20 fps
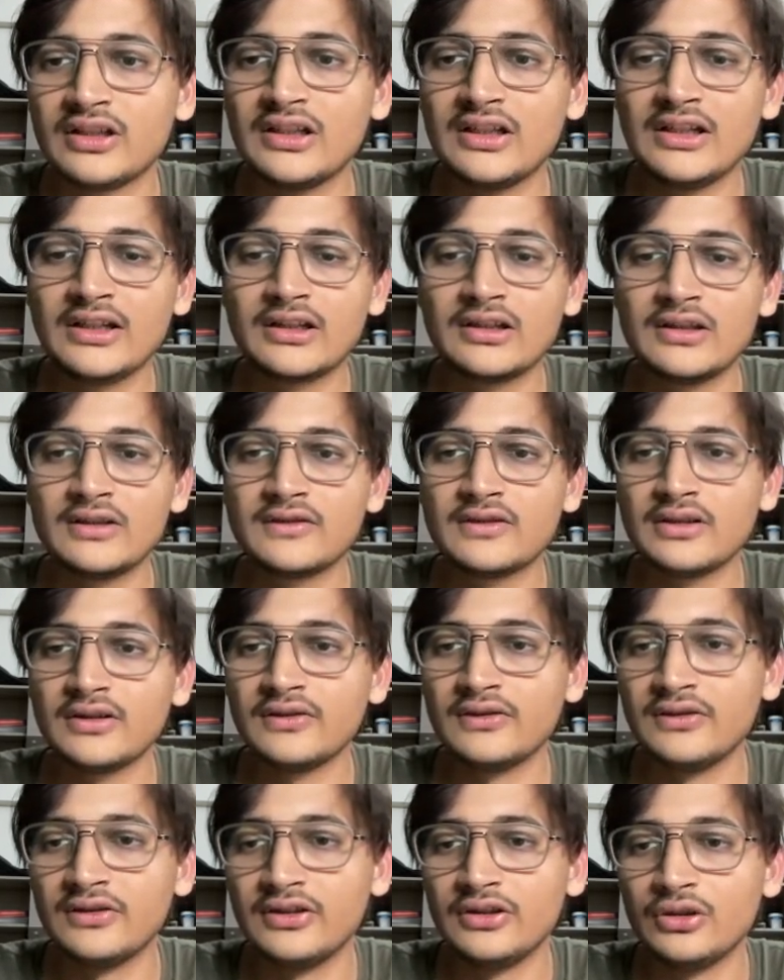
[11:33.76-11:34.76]
linked list
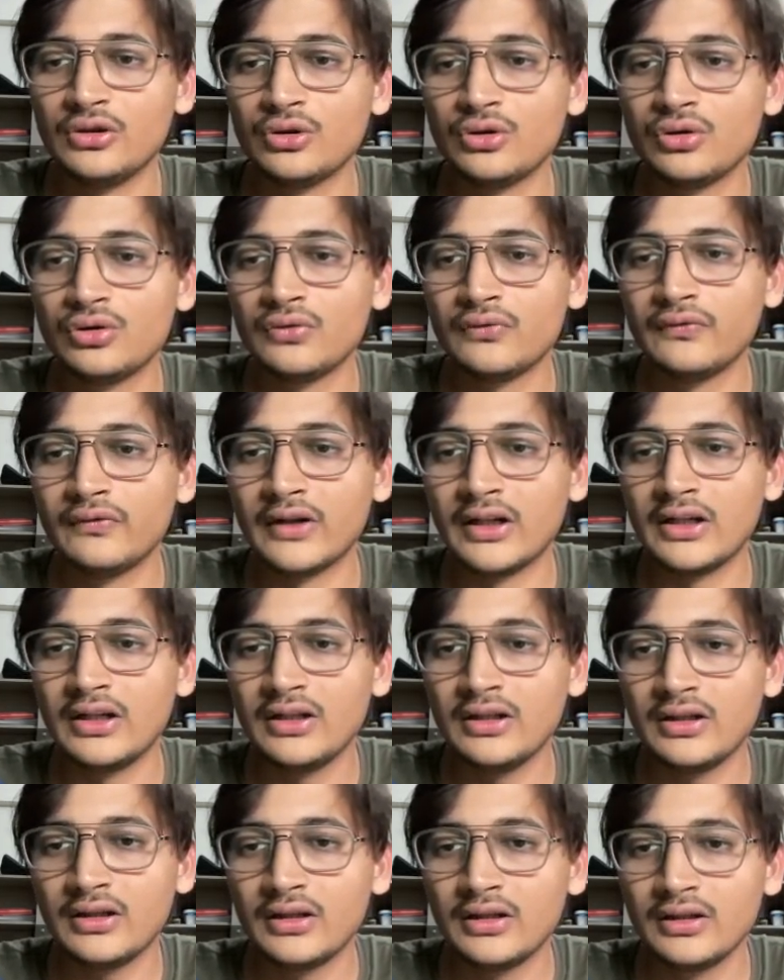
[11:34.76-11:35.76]
is 0
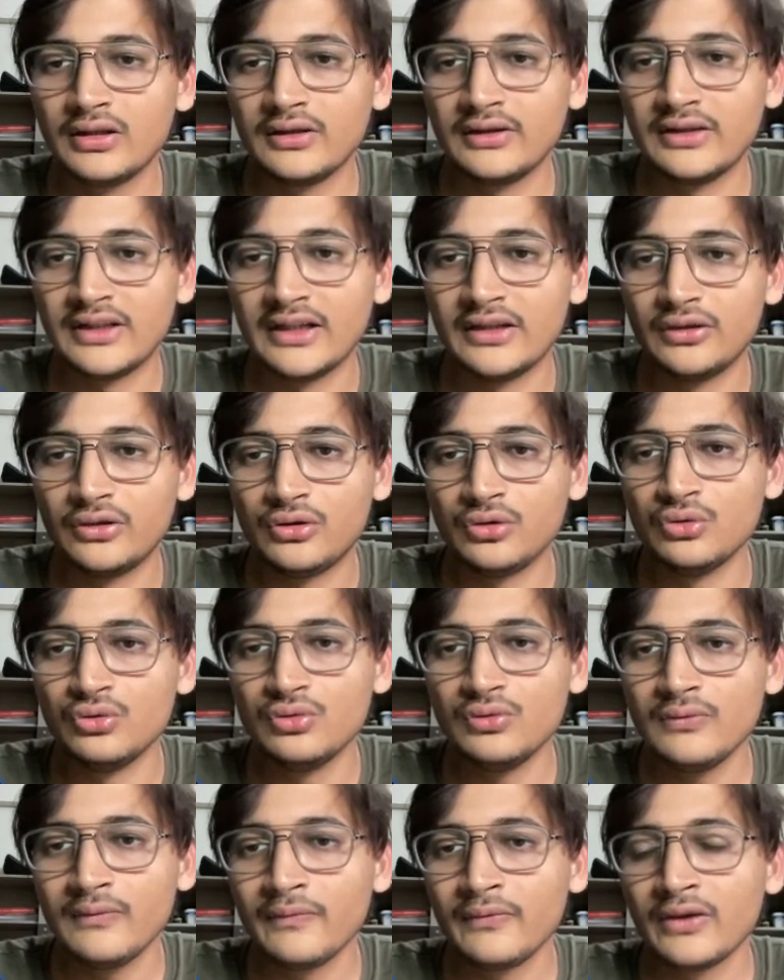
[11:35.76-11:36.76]
1 then
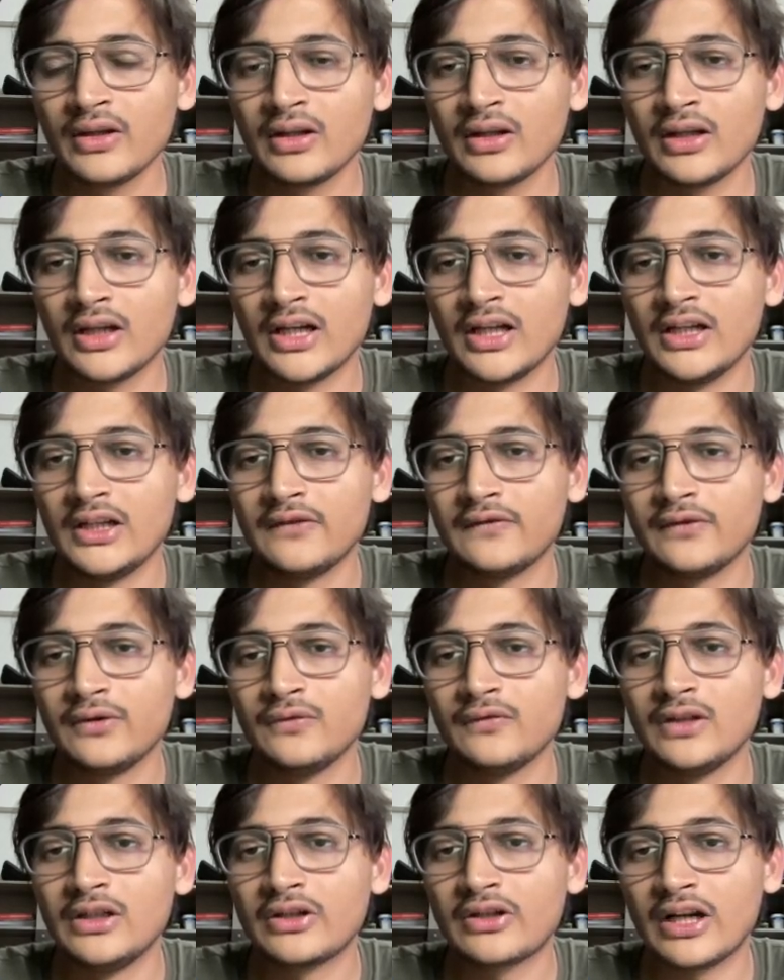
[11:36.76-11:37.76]
2, and if you
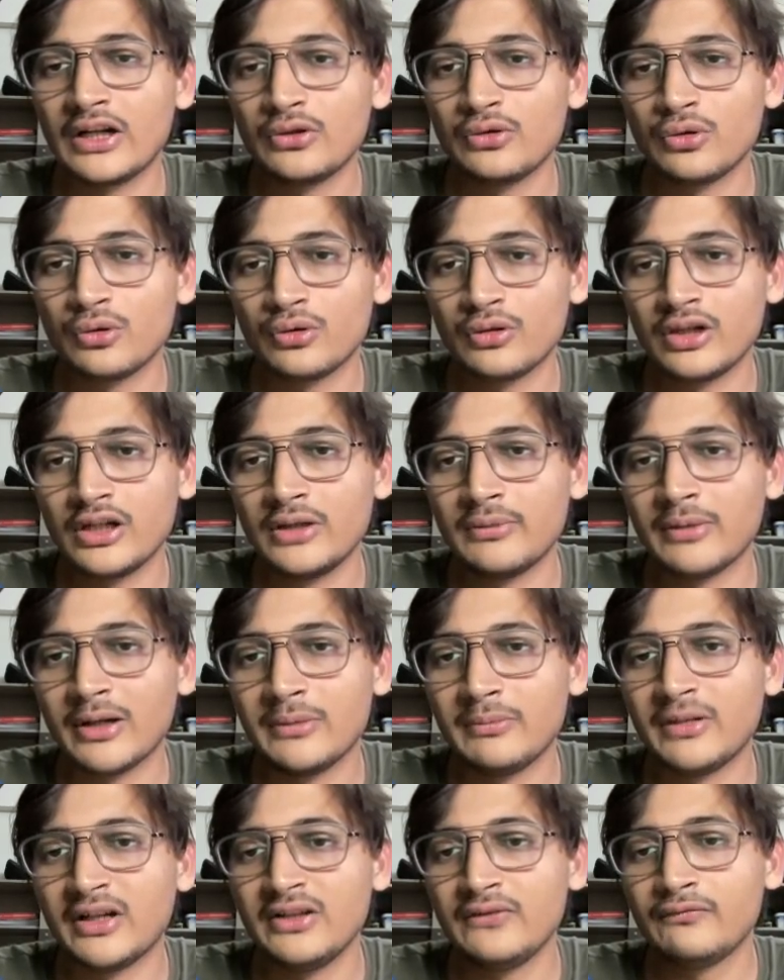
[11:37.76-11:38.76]
will try to rotate by
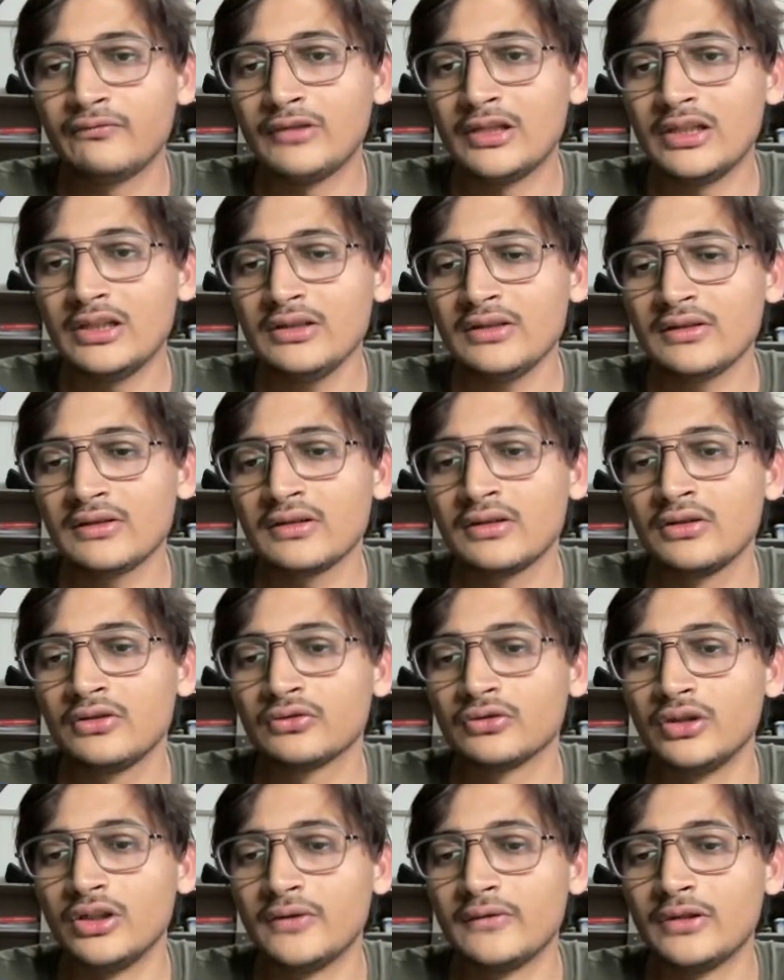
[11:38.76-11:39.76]
1 place,
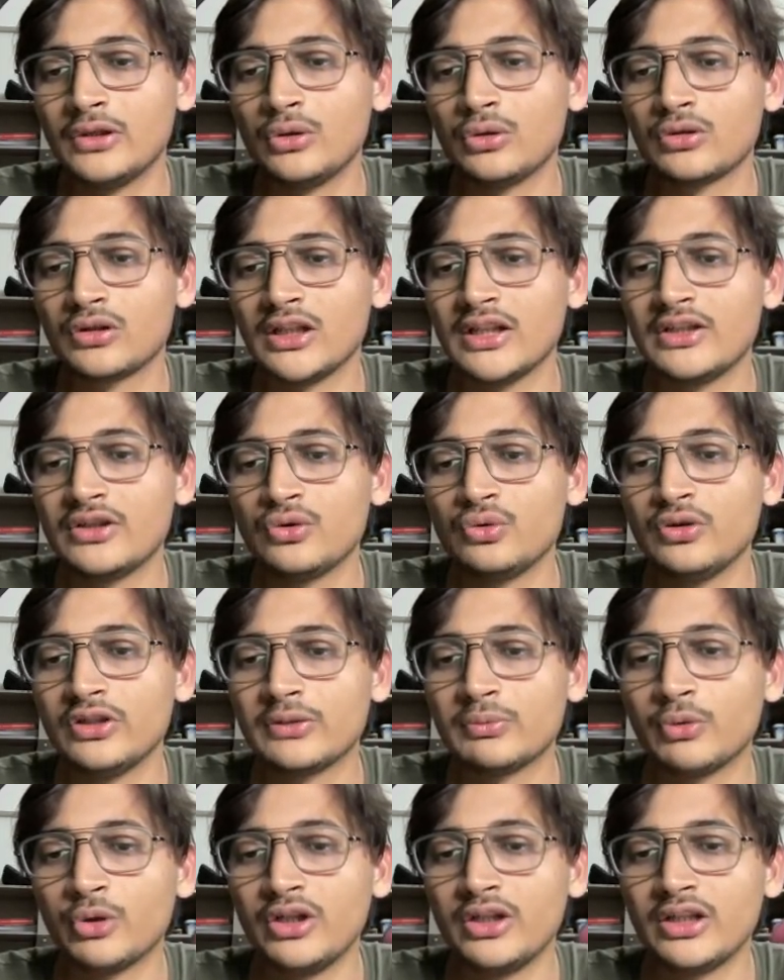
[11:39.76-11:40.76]
so it will look like 2 is
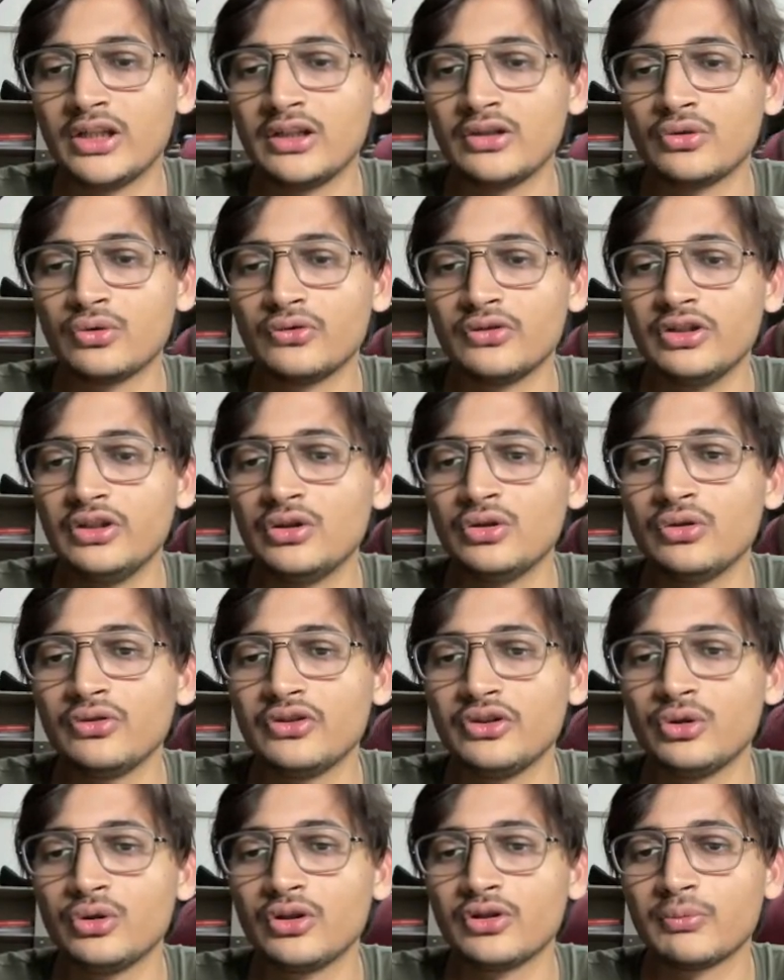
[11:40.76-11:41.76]
pointing to 0,
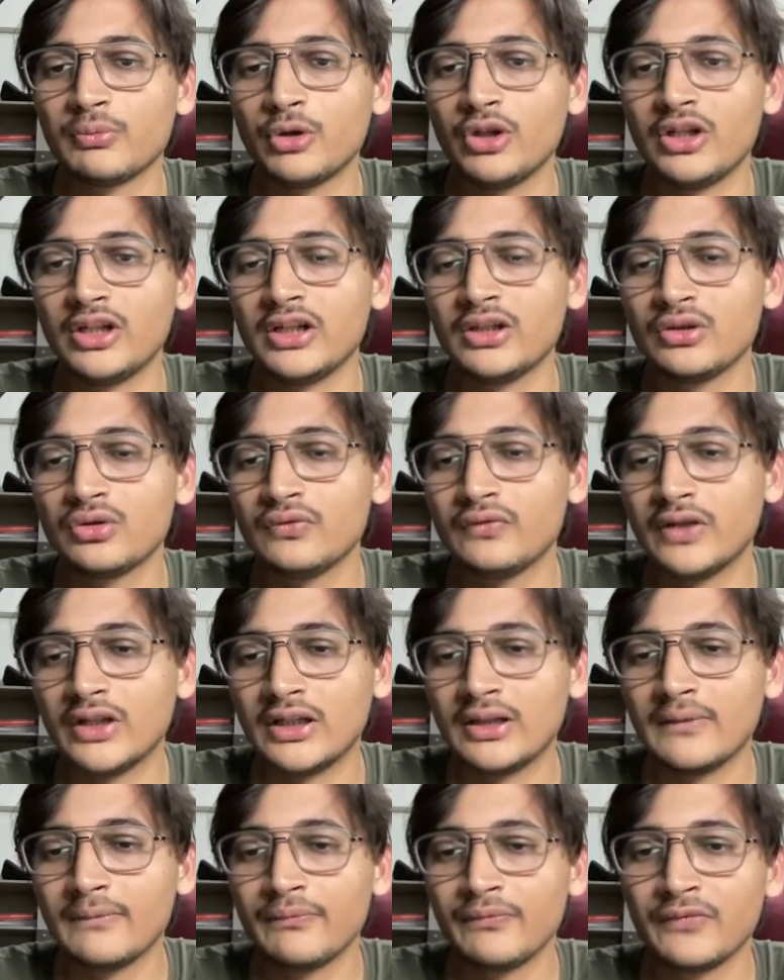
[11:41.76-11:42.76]
0 is pointing to 1.
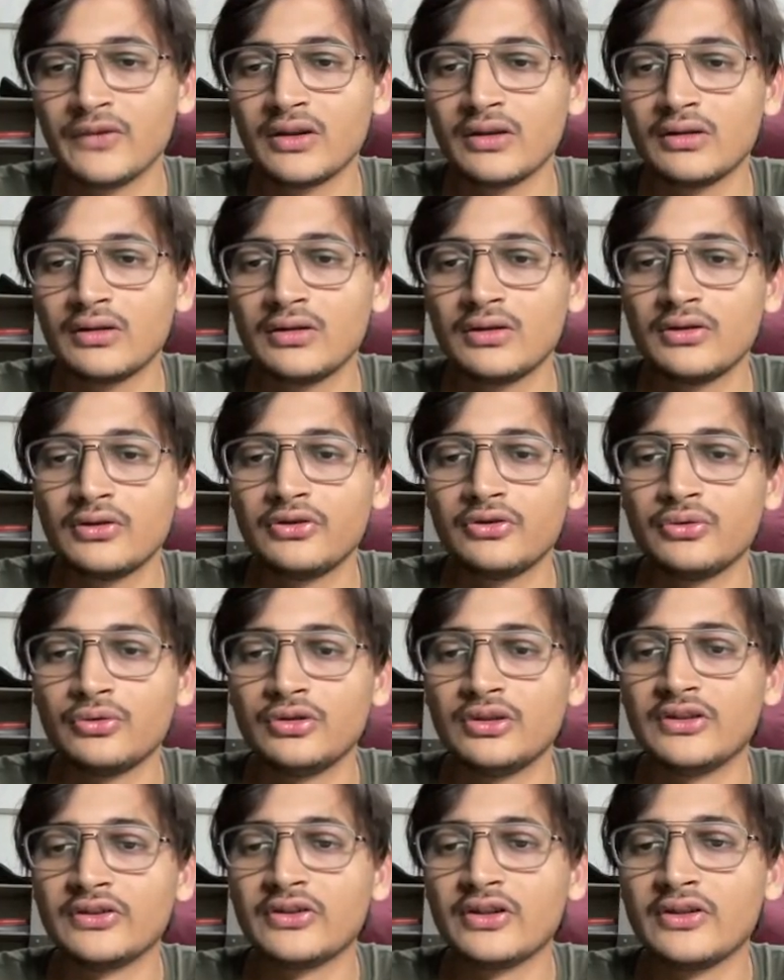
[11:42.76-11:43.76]
So
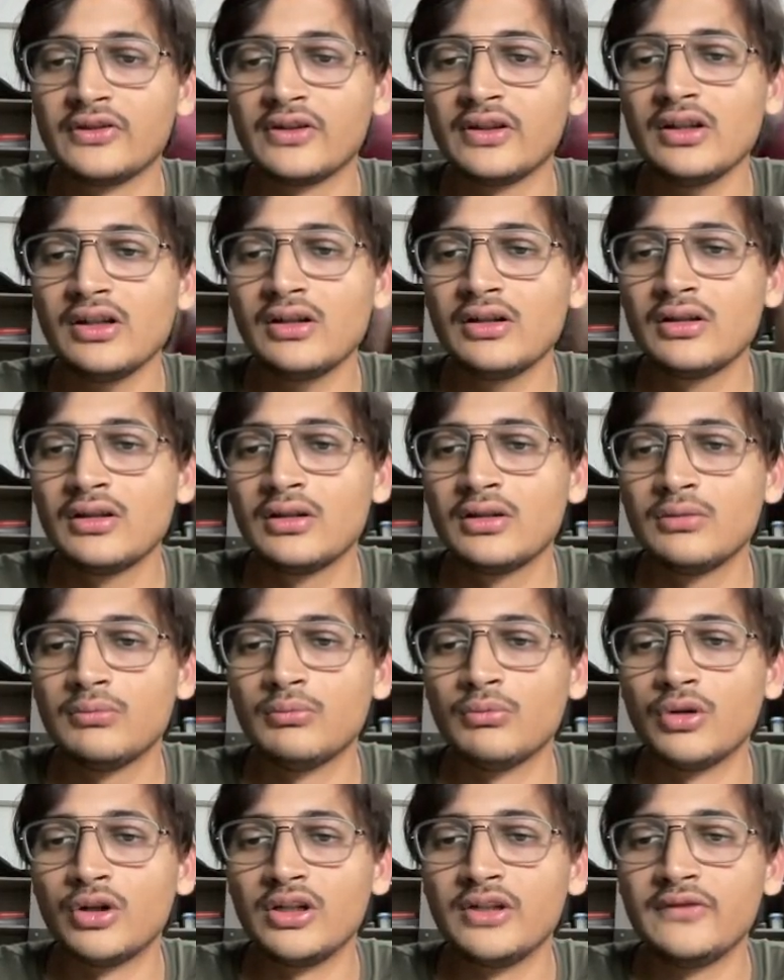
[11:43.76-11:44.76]
this is a
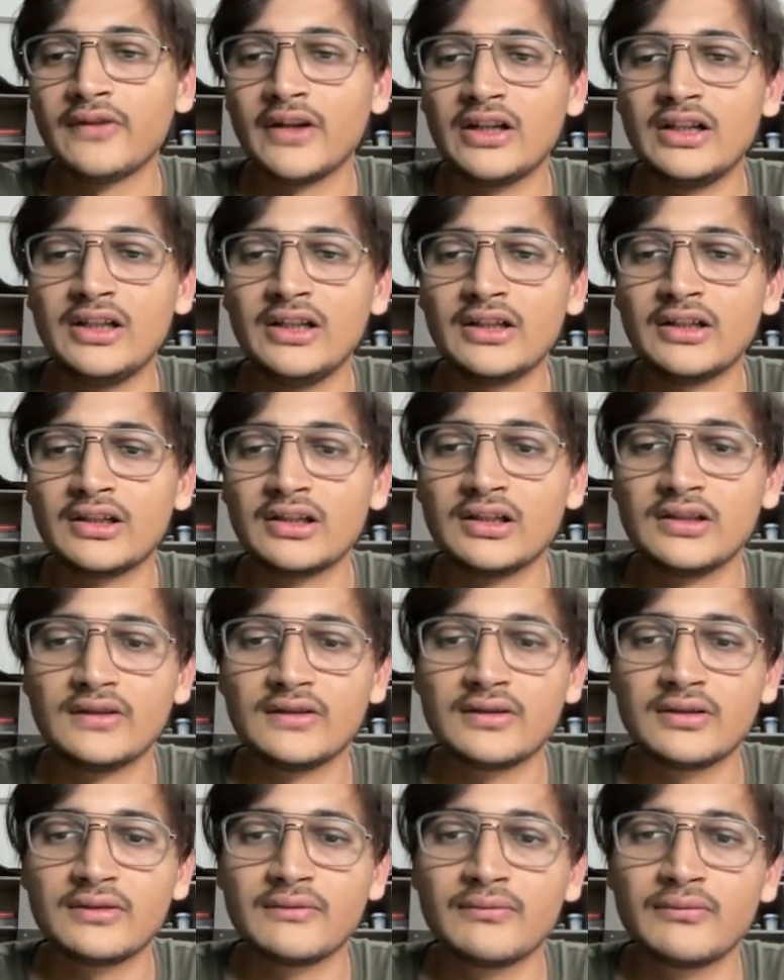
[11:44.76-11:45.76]
modified linked list.